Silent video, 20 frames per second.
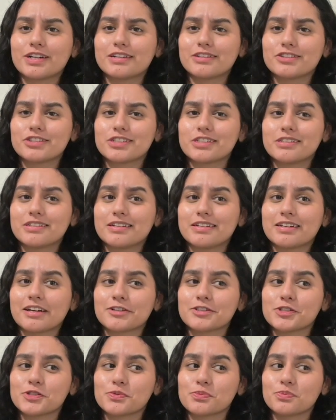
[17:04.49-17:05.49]
energy, and
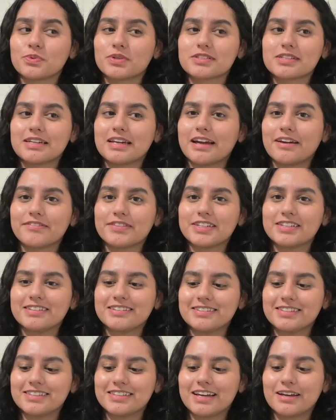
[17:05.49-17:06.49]
I just wasn't having it.
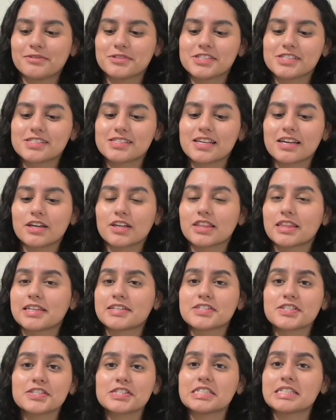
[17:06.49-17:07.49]
I was just like,
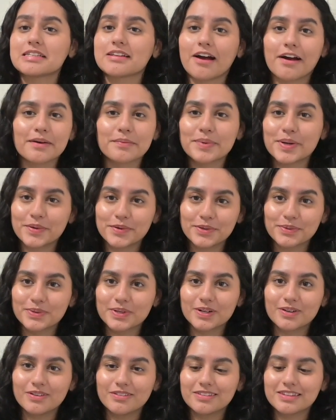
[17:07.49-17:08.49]
this is not about you,
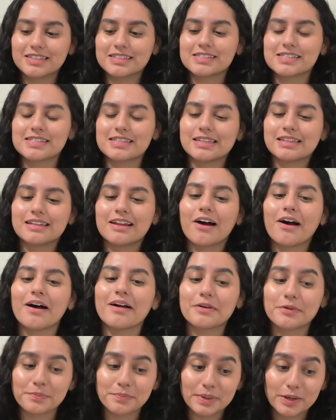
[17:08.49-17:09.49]
girl. This is
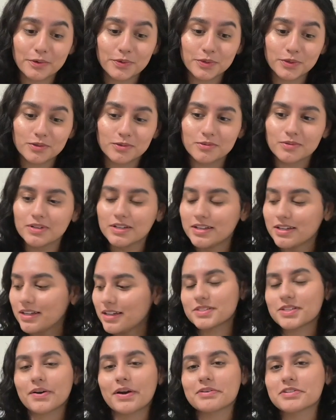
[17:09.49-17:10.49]
not about you.
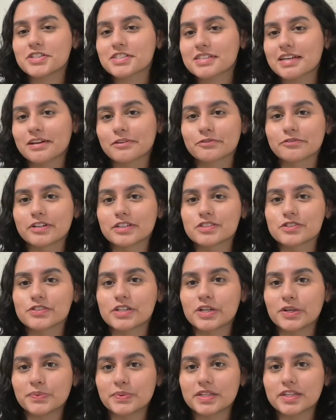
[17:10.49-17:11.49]
So I was just getting
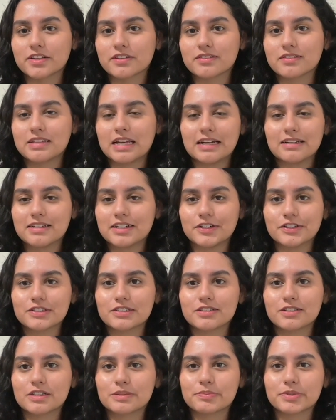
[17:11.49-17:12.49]
frustrated with that
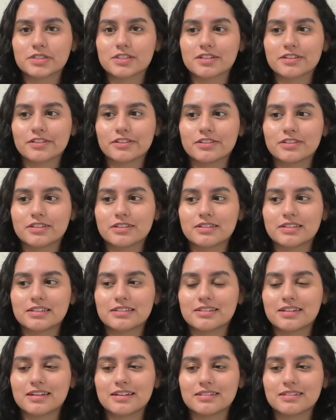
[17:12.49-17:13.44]
character in particular, and